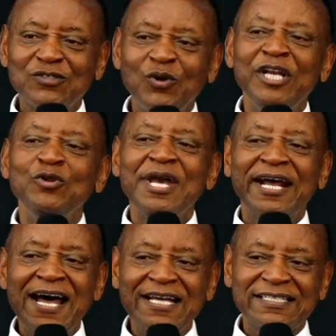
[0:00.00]
when we are
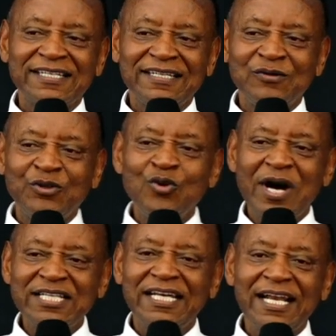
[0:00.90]
asked, you
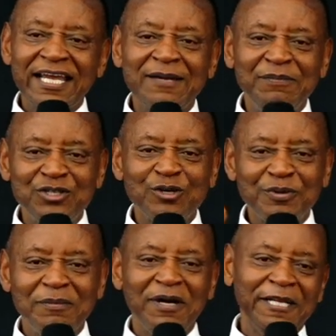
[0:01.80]
answer like Bishop
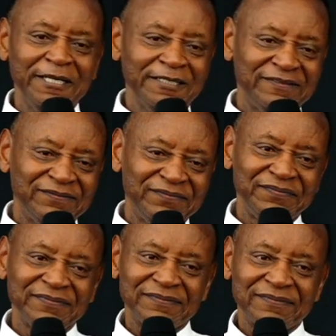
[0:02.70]
Kimani.
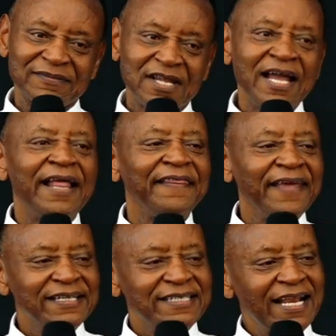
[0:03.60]
There
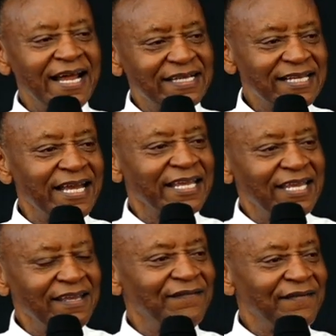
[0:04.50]
is an answer I
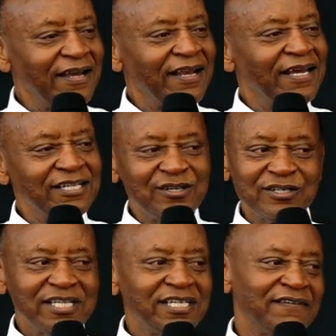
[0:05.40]
gave, and I did
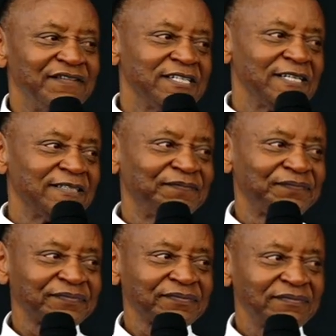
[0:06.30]
not get a visa.
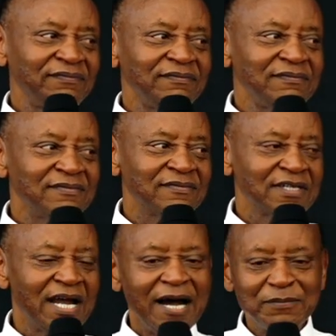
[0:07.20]

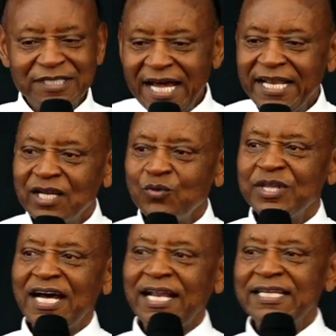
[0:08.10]
I'm standing with
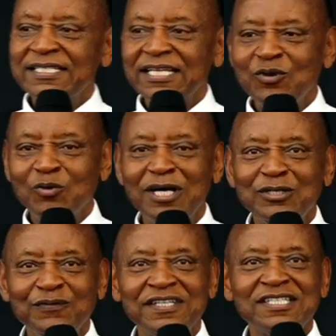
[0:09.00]
Alice, and we want
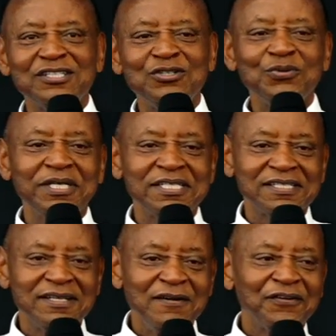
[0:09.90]
to visit US
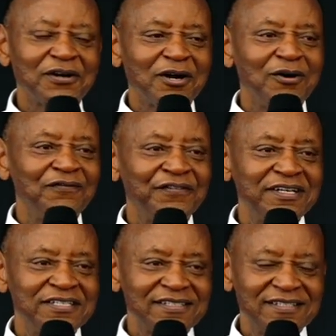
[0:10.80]
for a
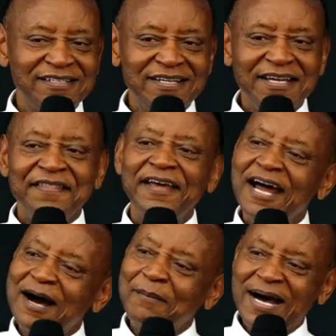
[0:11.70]
conference. Then
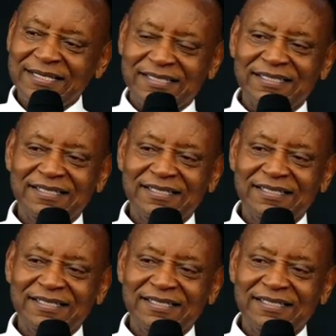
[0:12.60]
I'm asked,